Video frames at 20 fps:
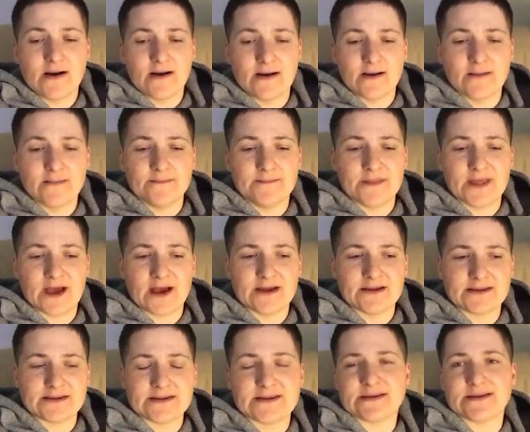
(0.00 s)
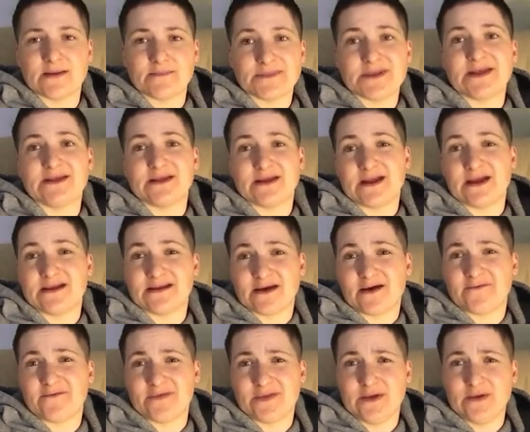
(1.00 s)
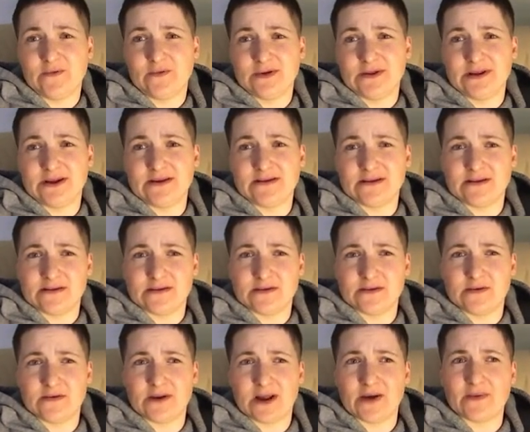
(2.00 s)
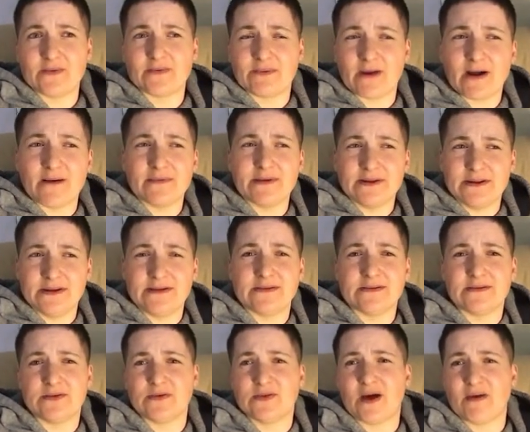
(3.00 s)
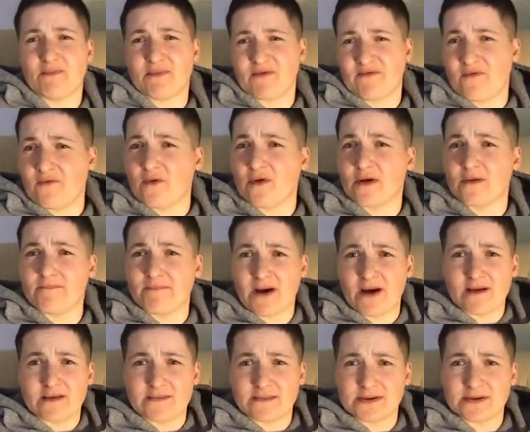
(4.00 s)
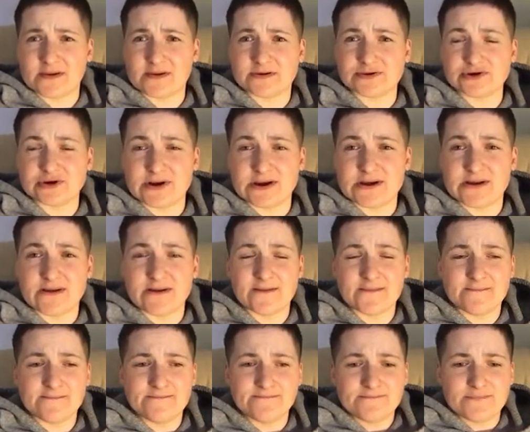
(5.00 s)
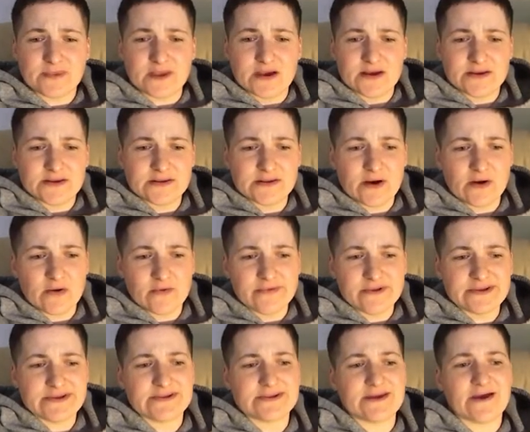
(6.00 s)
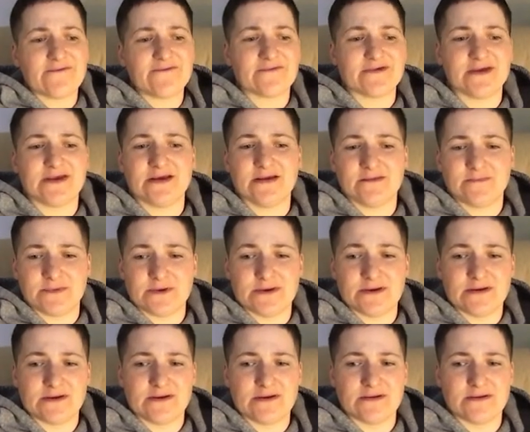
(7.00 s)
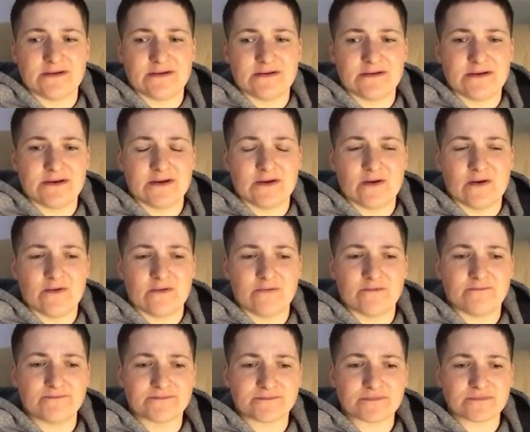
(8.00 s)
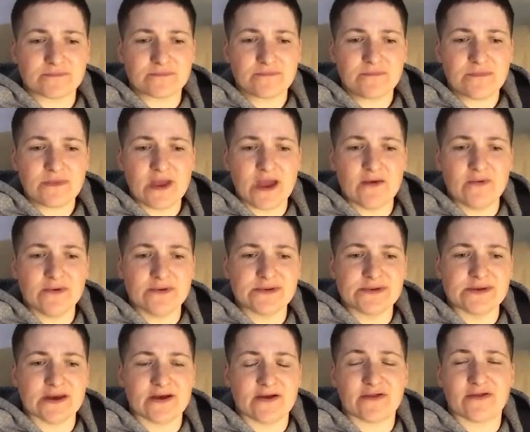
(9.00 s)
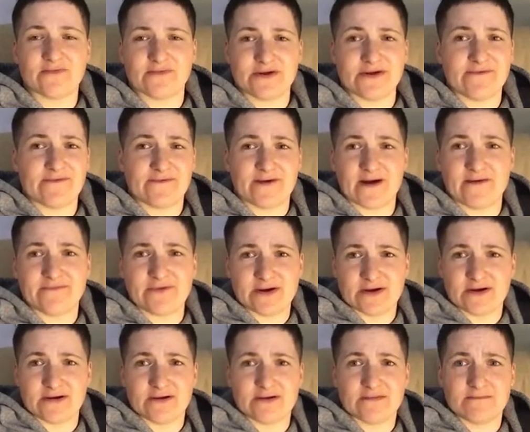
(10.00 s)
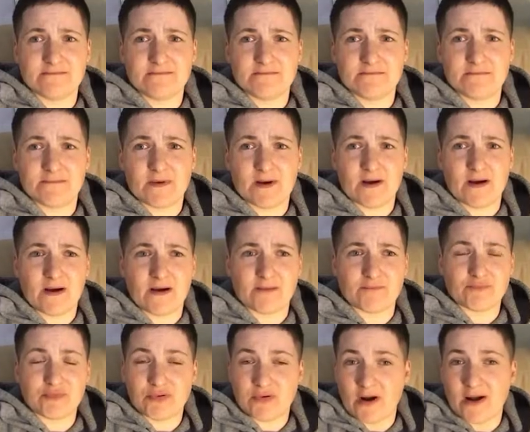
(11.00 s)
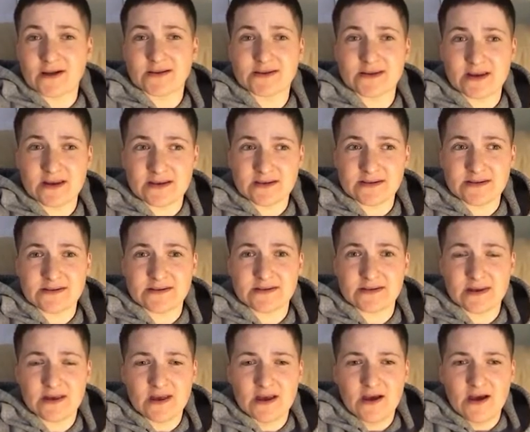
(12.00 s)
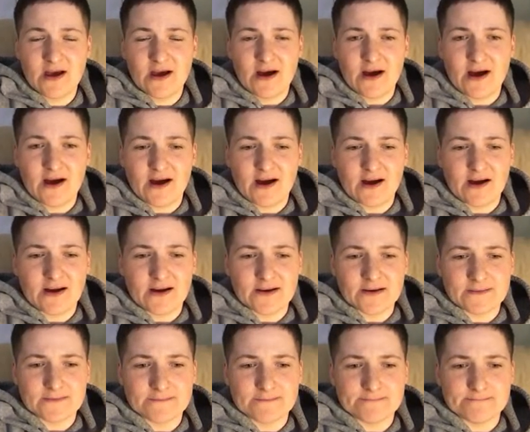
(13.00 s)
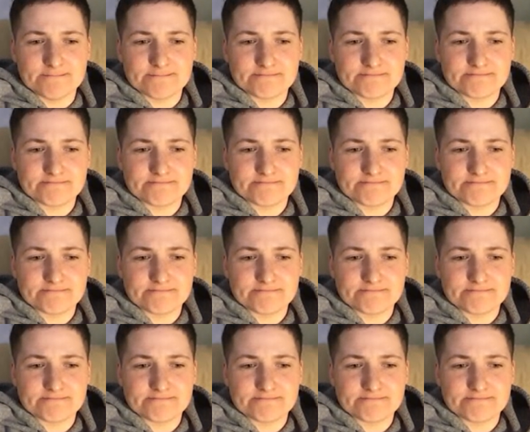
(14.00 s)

um, it's something that I definitely would need to do, and I would probably need to do that before bottom surgery. So this is definitely going to be, you know, I would say a three to five year uh, process. Um,